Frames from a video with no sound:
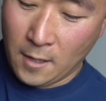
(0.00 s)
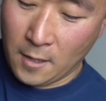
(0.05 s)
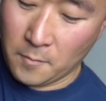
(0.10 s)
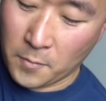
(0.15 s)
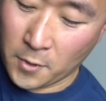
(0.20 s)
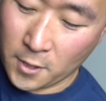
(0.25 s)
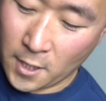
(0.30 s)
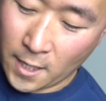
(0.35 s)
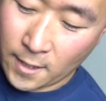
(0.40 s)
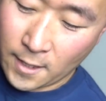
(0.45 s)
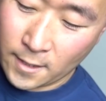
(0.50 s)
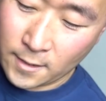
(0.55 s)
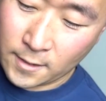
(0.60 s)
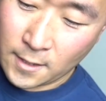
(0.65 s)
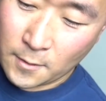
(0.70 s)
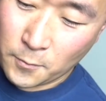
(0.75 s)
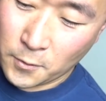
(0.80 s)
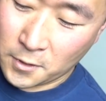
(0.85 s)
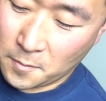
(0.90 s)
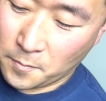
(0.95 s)
But like I
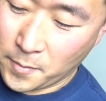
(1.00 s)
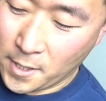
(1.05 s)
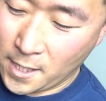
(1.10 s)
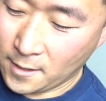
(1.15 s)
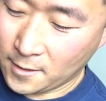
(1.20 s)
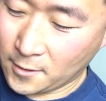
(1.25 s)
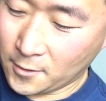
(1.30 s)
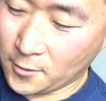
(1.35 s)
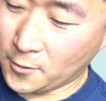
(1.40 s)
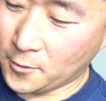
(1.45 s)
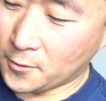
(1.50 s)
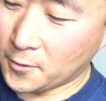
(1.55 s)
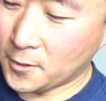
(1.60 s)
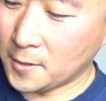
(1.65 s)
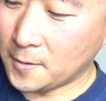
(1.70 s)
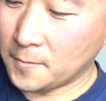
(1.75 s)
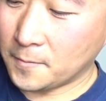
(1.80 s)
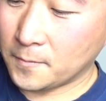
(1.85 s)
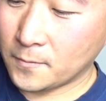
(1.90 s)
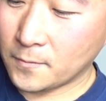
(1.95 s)
said with the boxers,
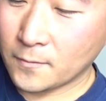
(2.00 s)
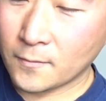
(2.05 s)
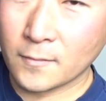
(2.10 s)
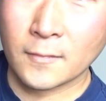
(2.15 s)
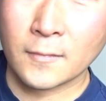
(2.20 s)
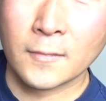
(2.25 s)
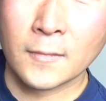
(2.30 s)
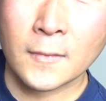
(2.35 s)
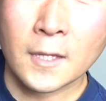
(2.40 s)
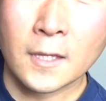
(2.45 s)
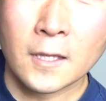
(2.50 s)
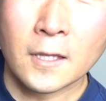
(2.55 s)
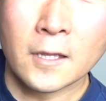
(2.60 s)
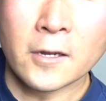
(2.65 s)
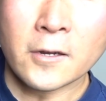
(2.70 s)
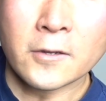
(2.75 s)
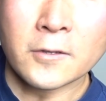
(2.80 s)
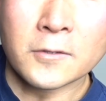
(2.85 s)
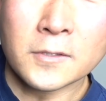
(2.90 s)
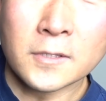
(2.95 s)

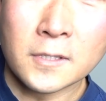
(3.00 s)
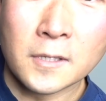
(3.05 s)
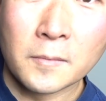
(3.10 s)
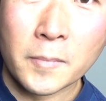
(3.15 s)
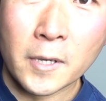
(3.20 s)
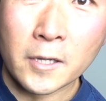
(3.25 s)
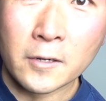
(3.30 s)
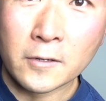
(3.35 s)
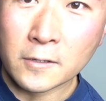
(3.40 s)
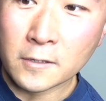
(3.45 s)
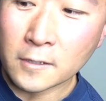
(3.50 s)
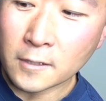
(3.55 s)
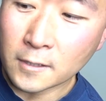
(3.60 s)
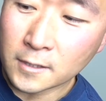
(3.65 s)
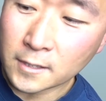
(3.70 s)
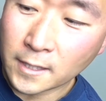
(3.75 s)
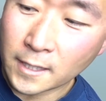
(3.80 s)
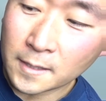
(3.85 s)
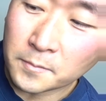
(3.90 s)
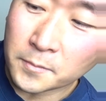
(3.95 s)
here you'll see a better
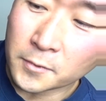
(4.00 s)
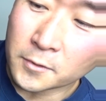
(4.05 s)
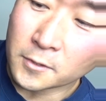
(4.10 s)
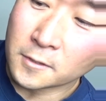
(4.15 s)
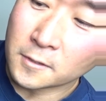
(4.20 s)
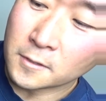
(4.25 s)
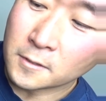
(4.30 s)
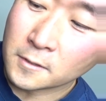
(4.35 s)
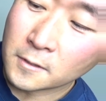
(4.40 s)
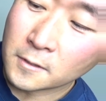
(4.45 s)
example.